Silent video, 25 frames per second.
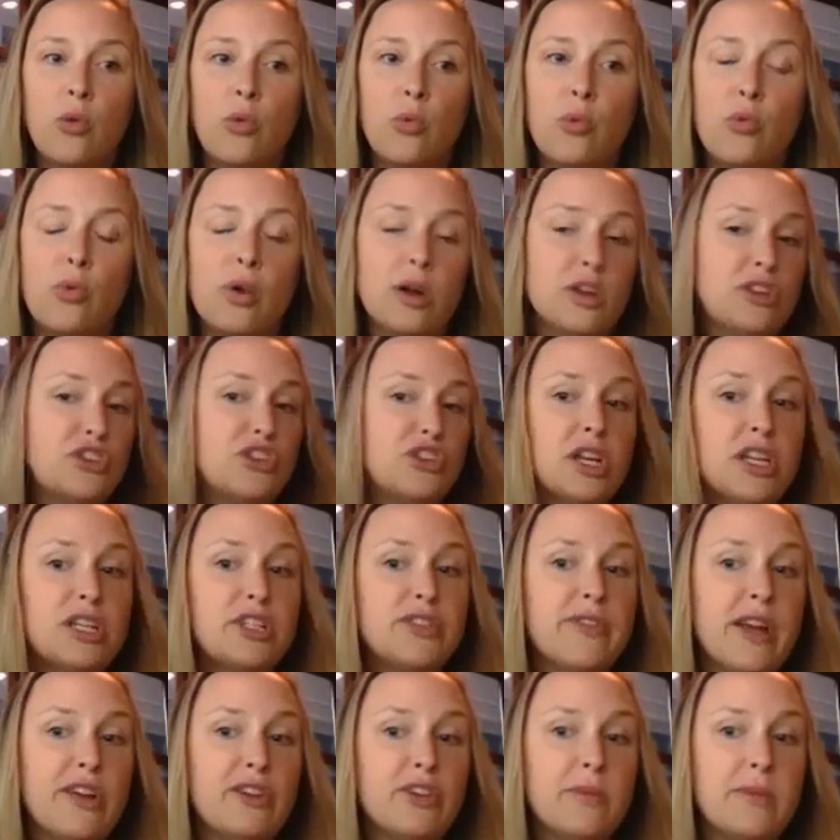one
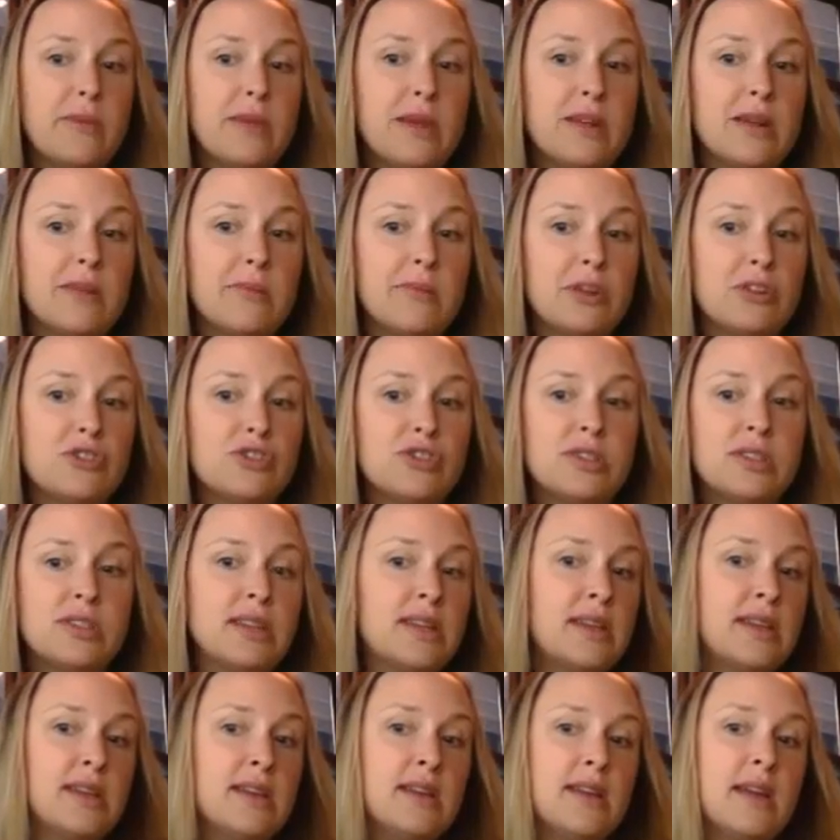judge found to be an
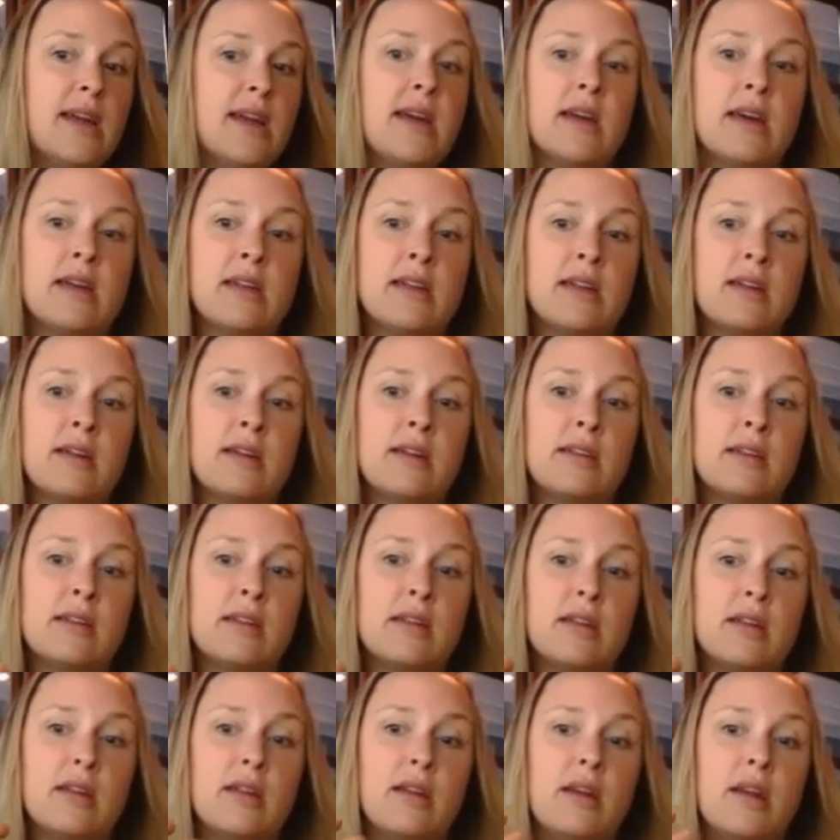emergency
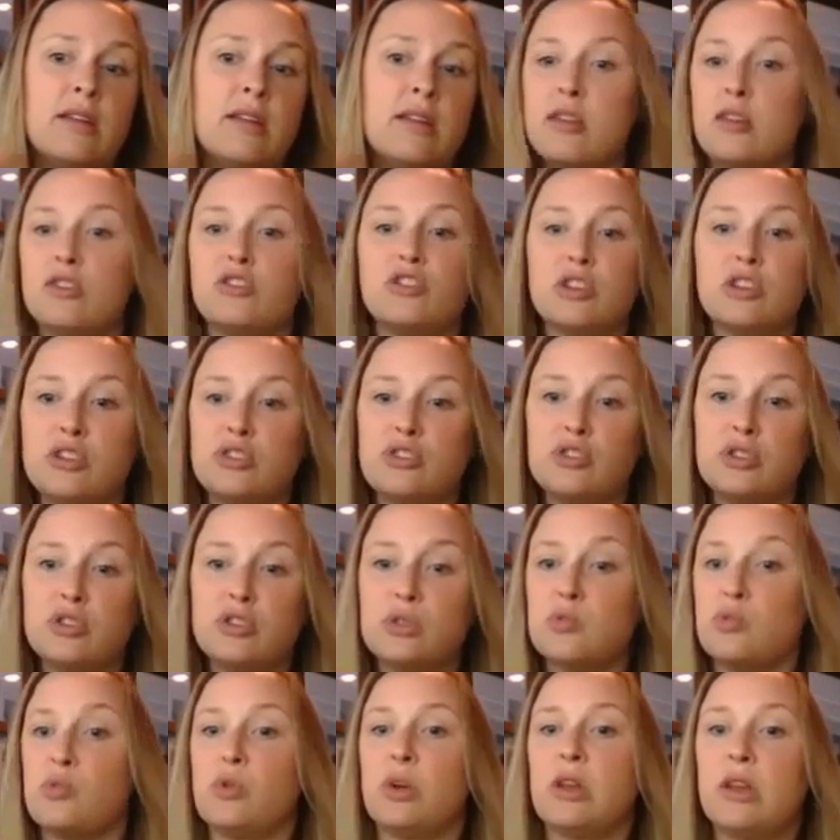and another judge
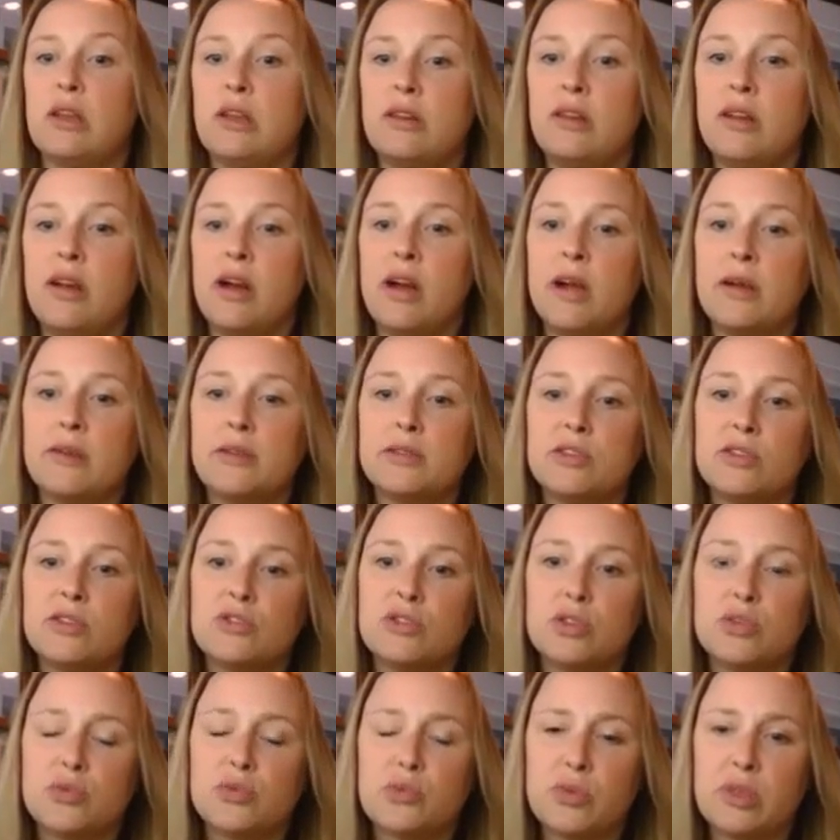just wouldn't. So it's
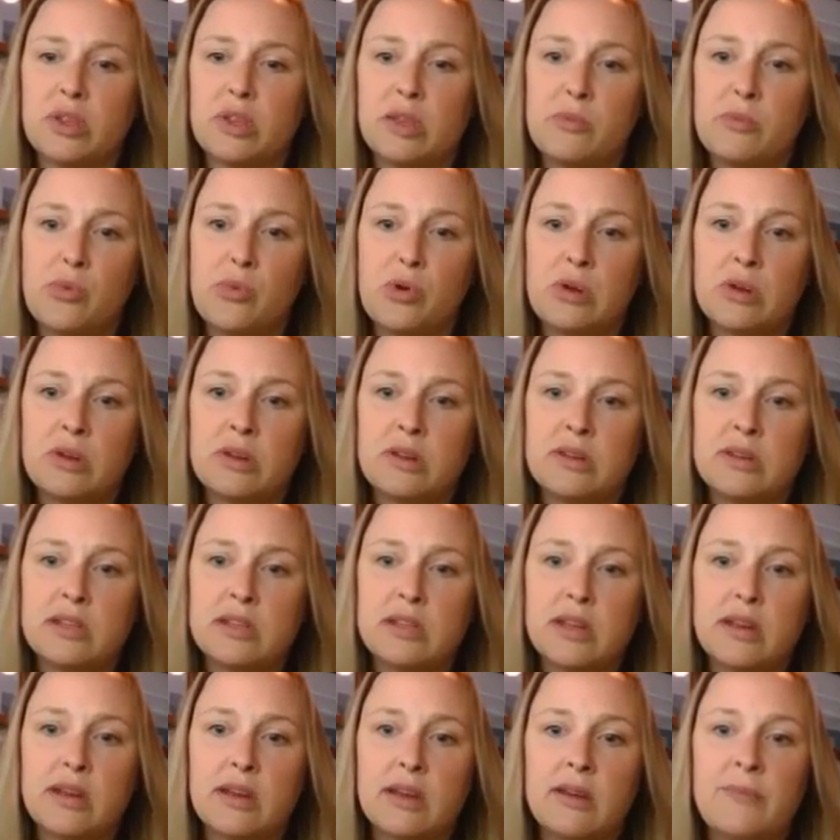just really important
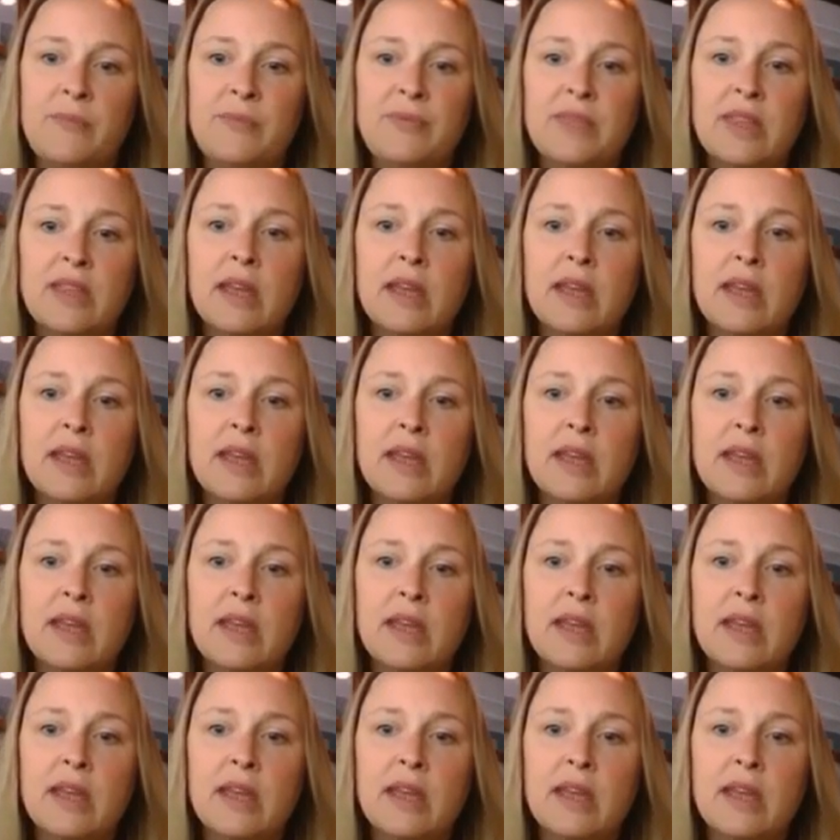to,